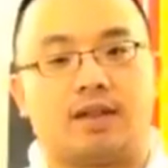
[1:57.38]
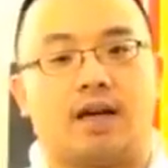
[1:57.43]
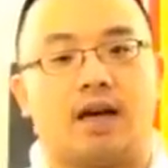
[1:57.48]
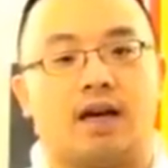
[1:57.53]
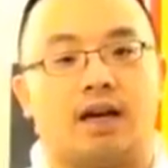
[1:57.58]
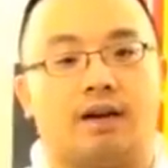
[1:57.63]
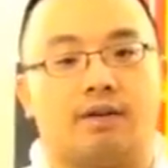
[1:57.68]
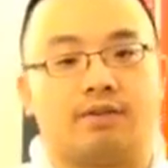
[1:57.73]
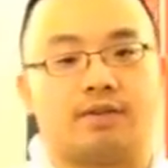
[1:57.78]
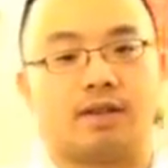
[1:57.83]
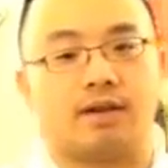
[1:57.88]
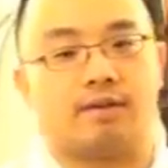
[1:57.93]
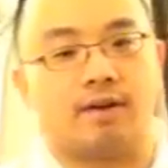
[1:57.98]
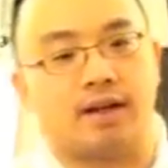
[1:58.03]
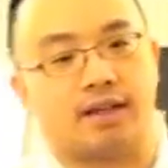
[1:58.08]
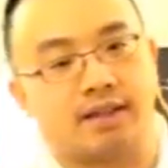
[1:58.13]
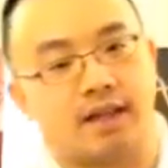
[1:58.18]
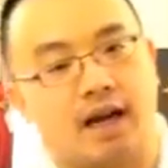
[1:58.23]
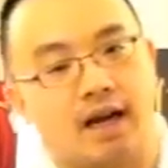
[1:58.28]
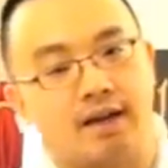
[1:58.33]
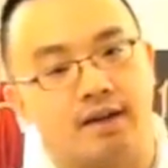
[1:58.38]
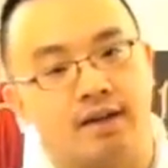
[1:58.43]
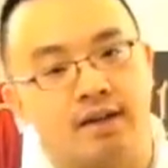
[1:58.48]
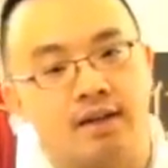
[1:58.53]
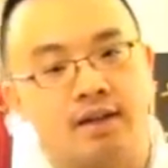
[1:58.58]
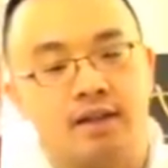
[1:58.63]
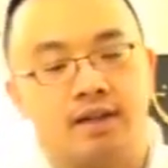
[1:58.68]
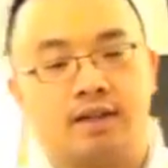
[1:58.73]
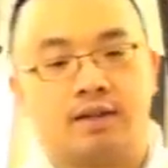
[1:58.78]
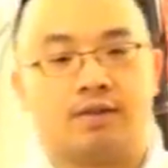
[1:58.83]
kind of stuff like that,
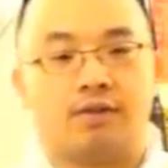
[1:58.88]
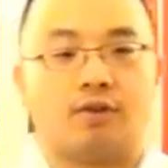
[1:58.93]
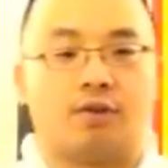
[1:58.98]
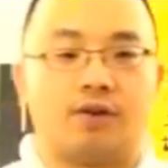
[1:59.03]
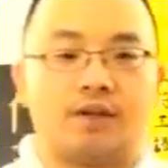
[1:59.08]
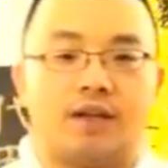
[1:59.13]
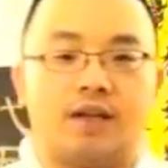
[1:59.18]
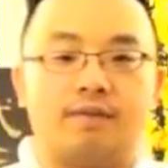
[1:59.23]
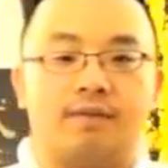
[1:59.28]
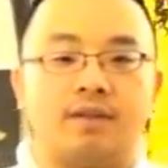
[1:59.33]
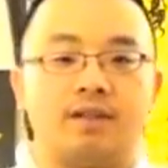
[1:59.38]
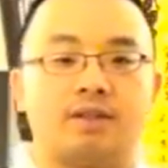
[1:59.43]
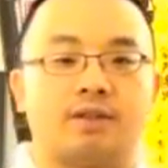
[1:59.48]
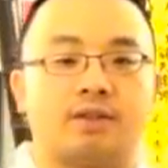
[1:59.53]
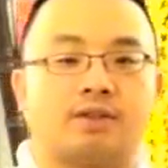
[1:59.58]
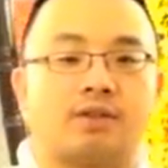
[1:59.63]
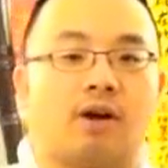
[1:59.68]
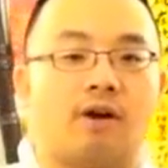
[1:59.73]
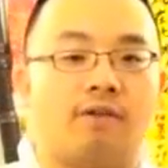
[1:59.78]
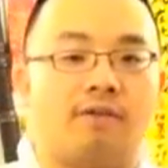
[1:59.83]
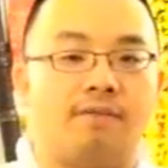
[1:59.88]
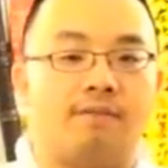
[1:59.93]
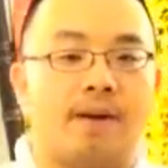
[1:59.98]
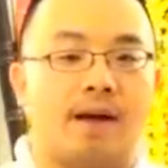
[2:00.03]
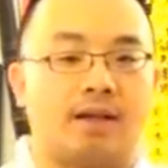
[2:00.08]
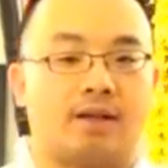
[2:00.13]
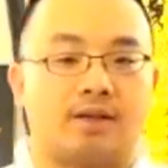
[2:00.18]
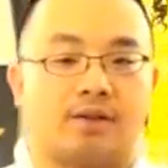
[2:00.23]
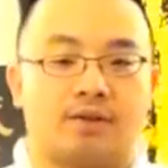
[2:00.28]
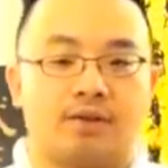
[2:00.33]
or even soft
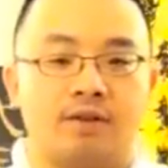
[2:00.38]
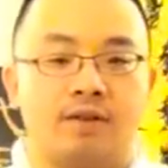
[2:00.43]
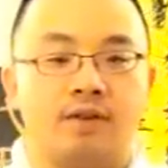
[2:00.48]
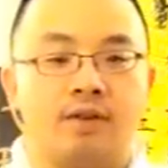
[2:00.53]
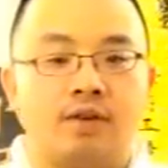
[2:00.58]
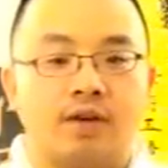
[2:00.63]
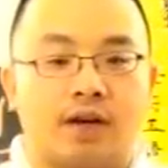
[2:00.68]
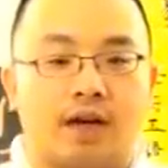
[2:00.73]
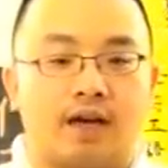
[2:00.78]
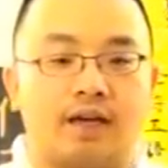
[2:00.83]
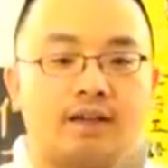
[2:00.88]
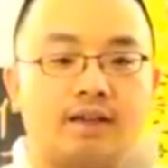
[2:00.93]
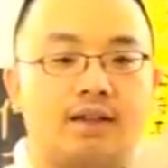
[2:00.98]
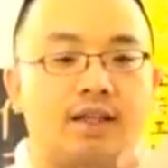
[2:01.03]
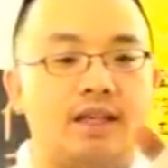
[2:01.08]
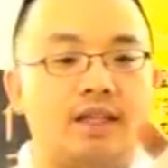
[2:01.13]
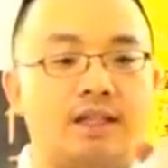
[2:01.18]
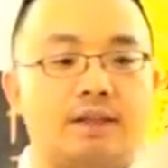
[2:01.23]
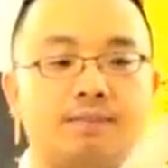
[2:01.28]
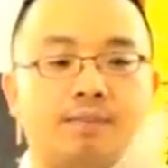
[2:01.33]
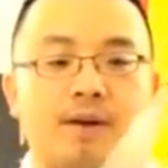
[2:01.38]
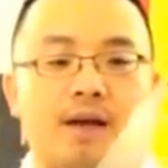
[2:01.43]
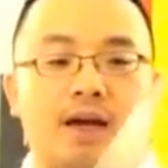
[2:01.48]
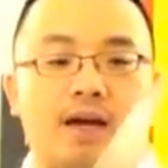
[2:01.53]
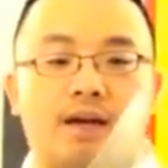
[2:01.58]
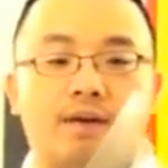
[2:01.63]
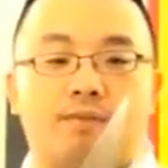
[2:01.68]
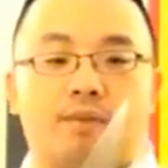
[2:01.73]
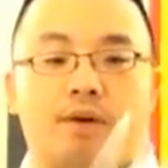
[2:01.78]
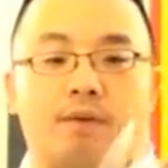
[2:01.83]
metal, okay, these
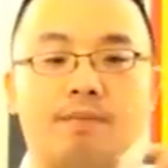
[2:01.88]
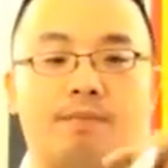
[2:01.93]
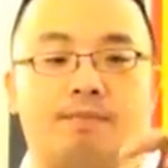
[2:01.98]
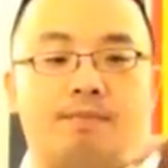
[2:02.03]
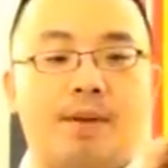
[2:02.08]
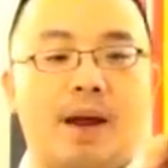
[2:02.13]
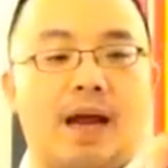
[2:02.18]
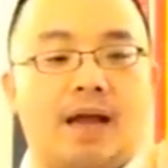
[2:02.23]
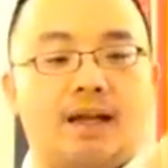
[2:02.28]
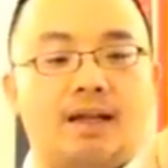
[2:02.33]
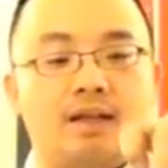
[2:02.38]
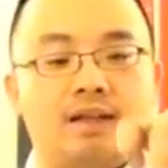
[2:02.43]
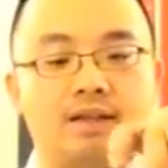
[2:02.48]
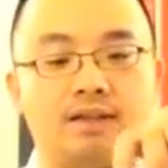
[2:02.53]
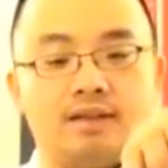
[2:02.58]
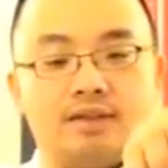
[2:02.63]
blades will bend